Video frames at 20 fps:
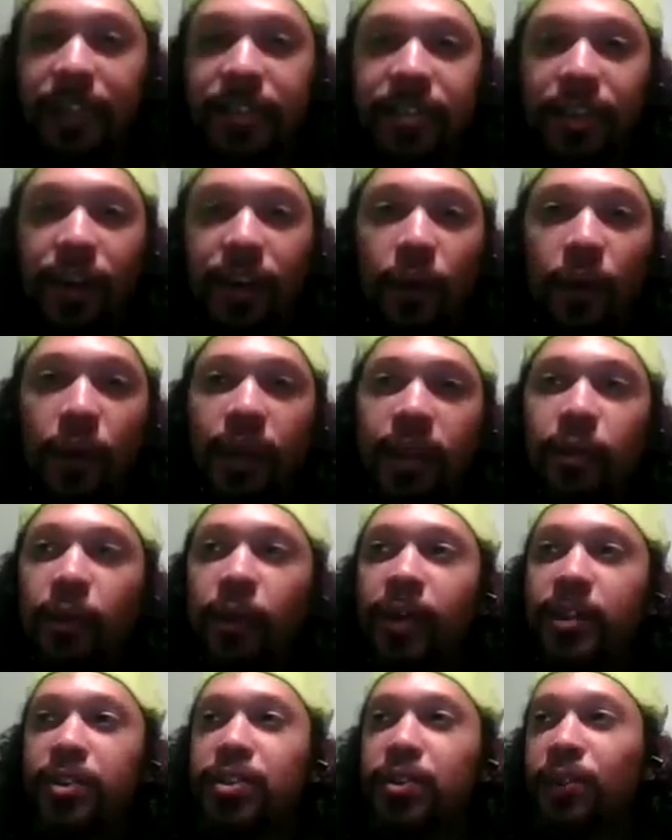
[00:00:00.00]
So what
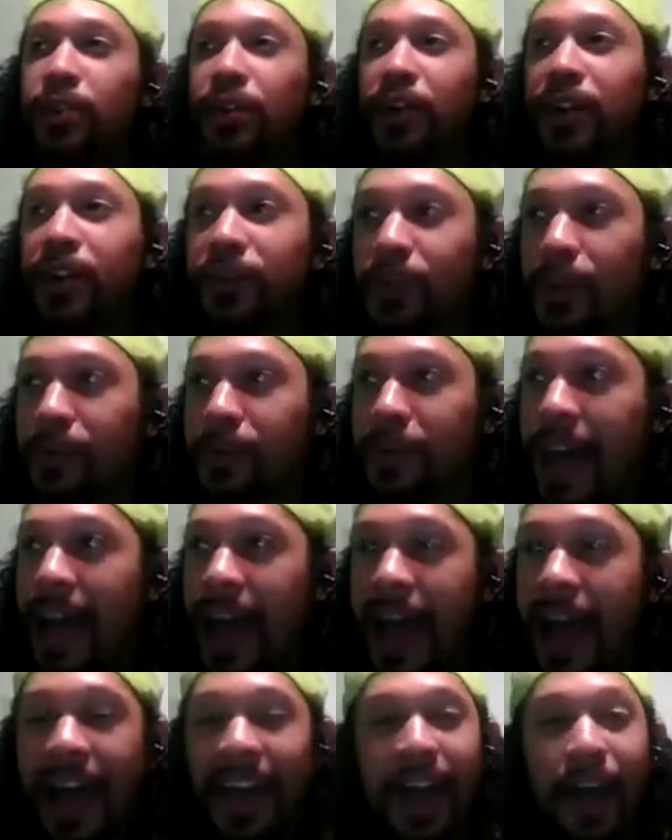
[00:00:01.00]
did you learn from
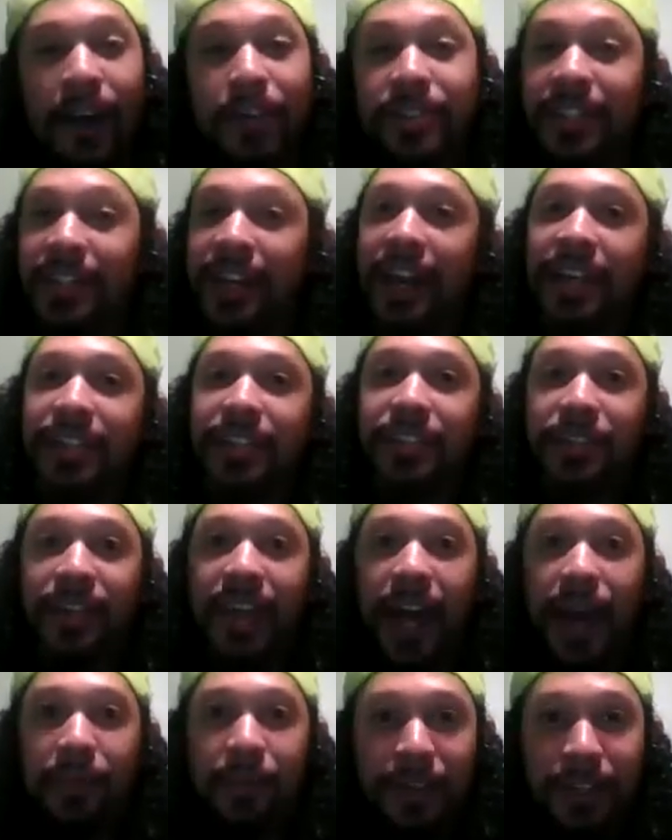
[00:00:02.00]
that? I was gonna ask you
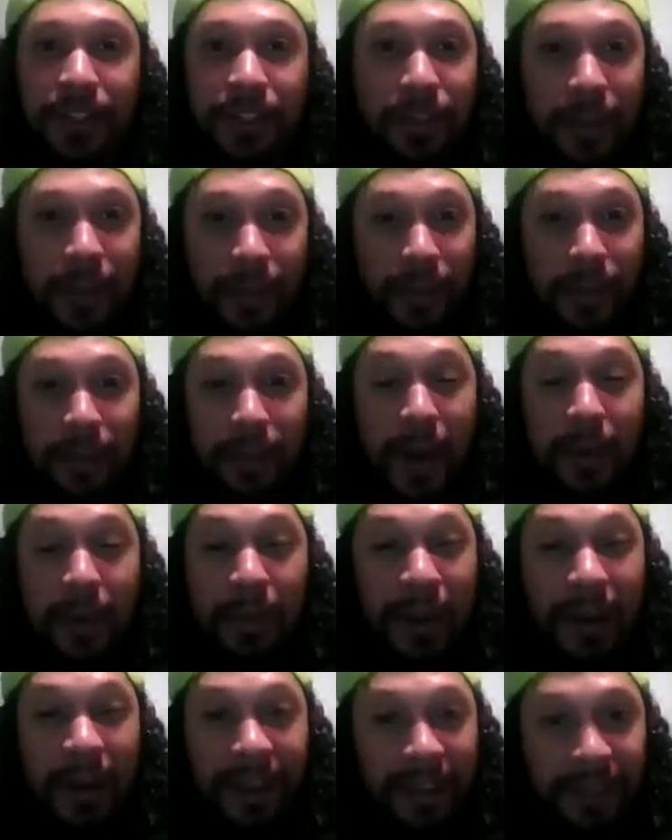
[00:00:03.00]
that, but could you even
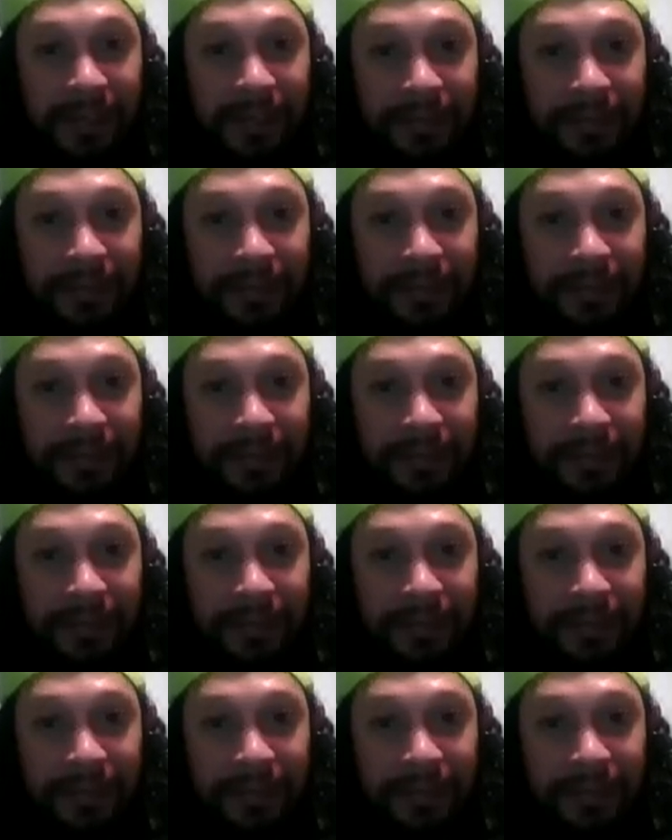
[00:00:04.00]
remember it?